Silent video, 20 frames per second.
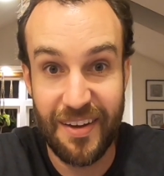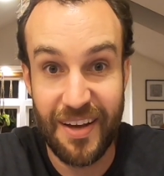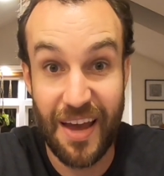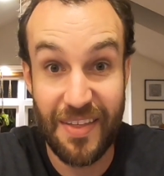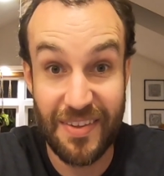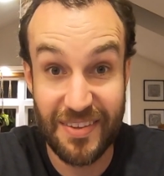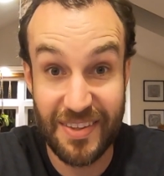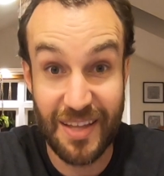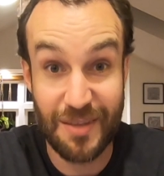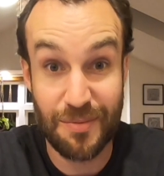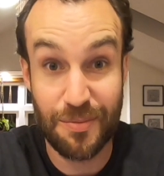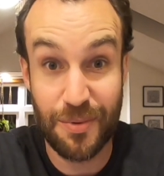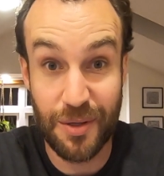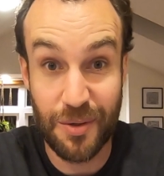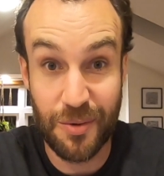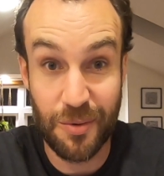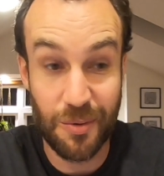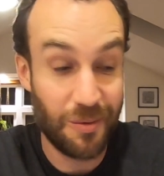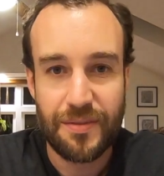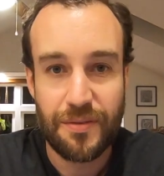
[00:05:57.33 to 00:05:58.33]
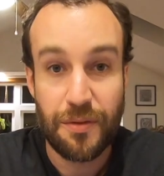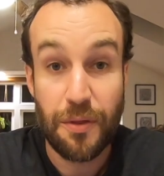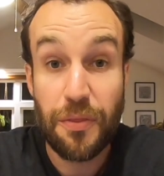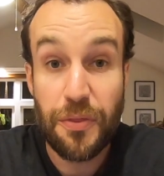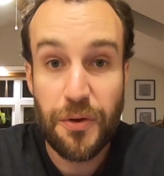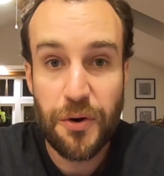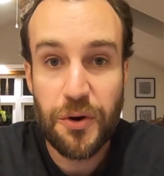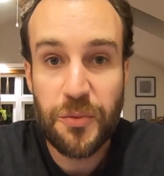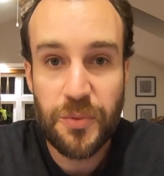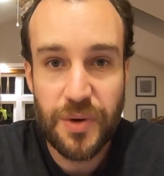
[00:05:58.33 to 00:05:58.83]
I think that's pretty cool. The
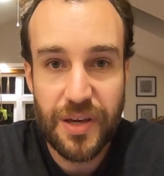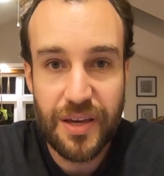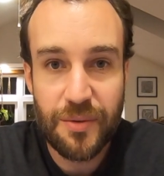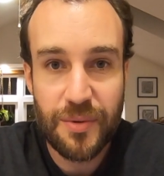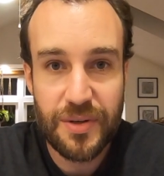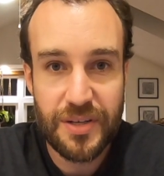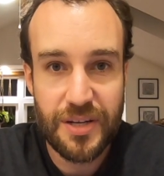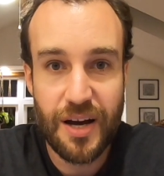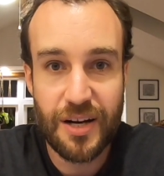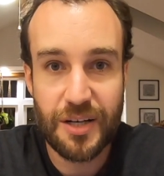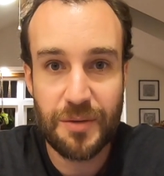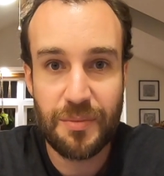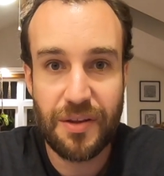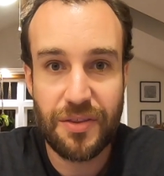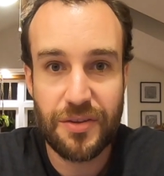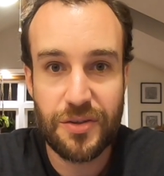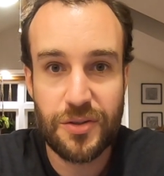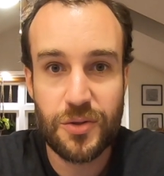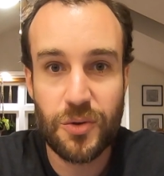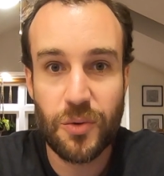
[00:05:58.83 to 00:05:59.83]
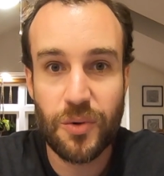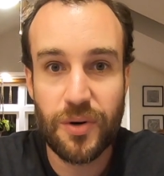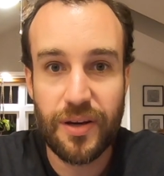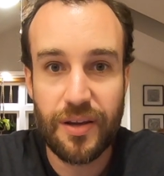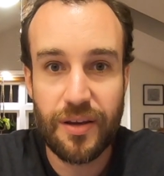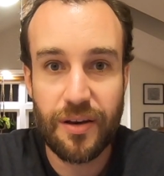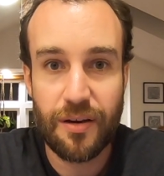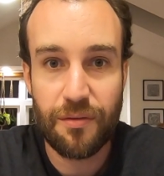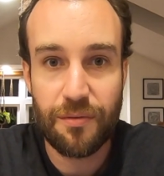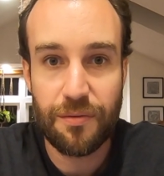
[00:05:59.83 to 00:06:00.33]
third week, we talked about the
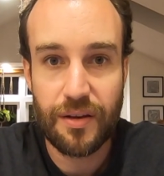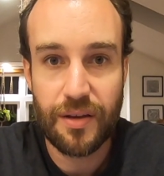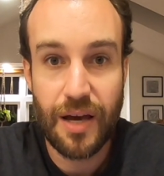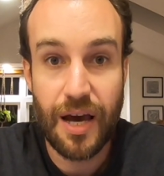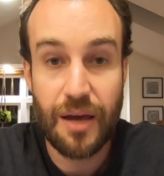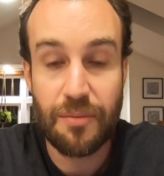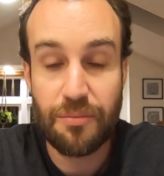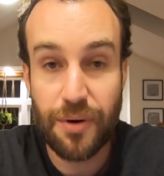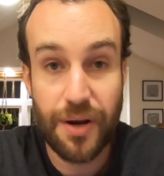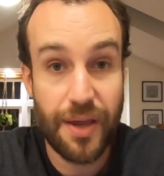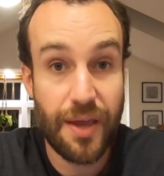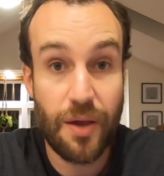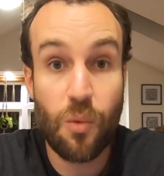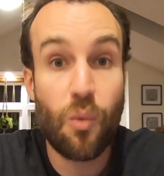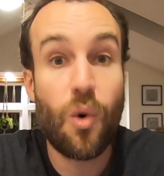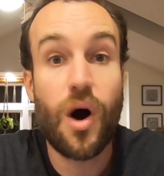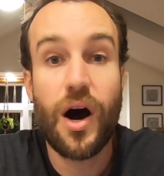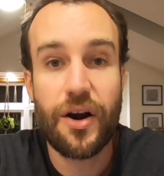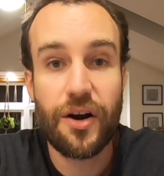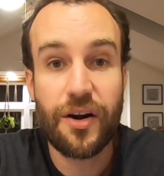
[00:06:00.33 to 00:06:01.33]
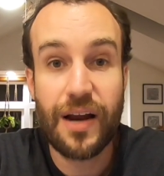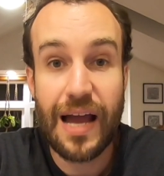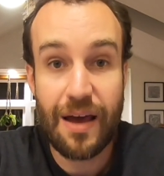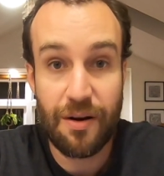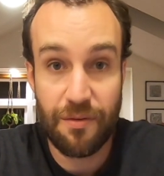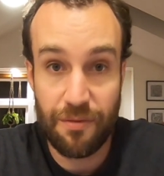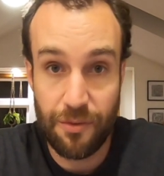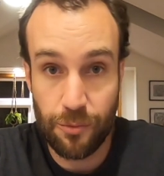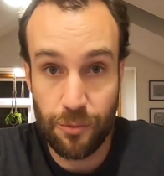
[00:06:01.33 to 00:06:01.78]
story of God bringing water out of the